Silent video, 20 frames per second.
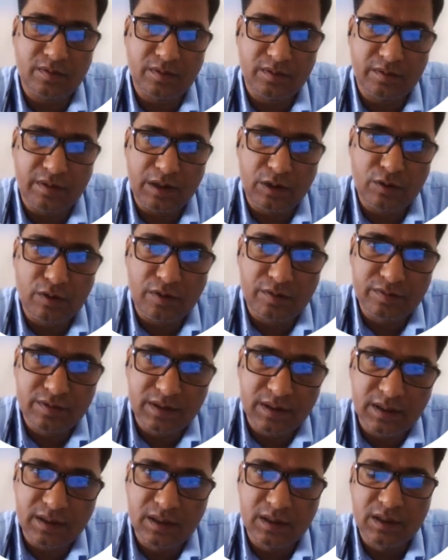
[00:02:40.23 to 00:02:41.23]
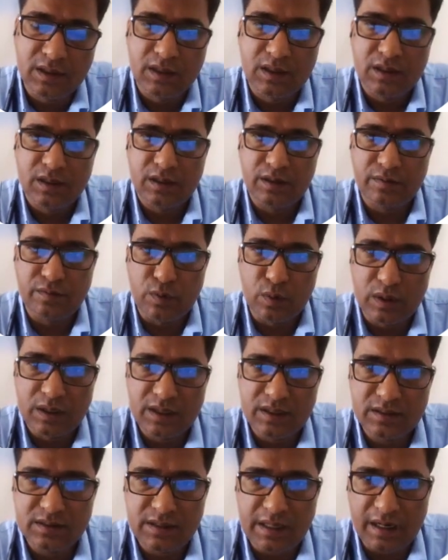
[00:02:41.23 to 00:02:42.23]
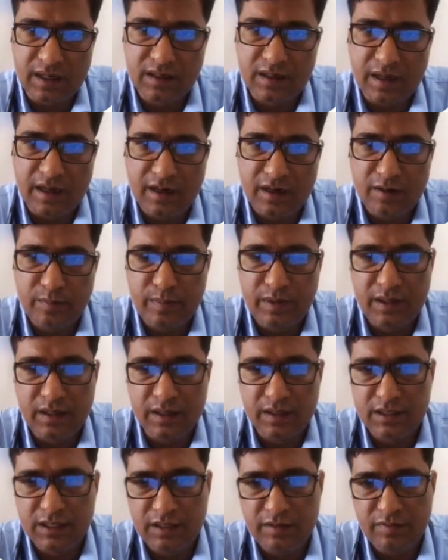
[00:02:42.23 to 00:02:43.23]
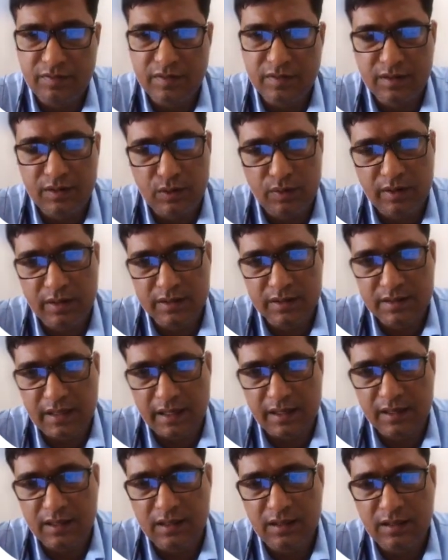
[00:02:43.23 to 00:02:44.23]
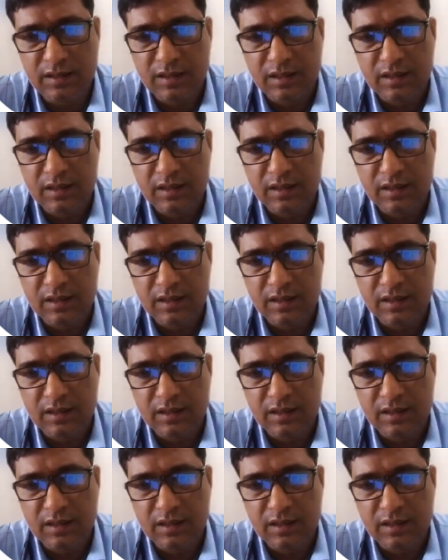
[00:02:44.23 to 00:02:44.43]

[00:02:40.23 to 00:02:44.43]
value of the voltage that can be achieved during a cycle,